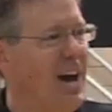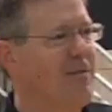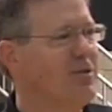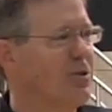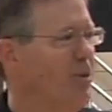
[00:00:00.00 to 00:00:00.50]

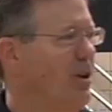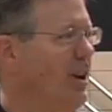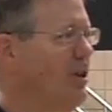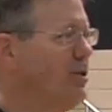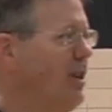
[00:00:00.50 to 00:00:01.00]
average, or pretty
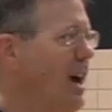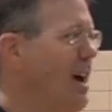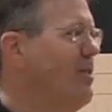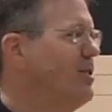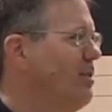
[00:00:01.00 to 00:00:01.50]
close to the
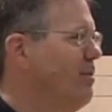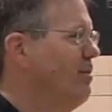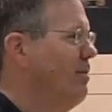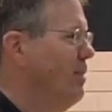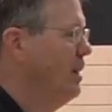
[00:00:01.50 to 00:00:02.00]
average.
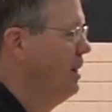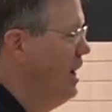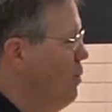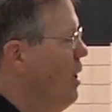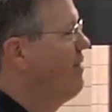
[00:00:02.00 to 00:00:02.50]

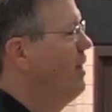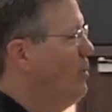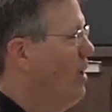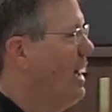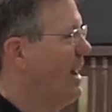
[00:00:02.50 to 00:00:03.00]
Okay,
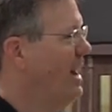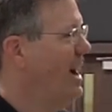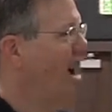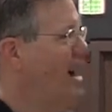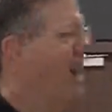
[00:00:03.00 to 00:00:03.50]
roughly 1 out of
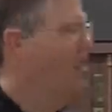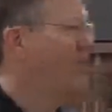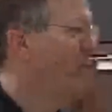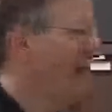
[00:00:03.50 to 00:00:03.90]
9 high school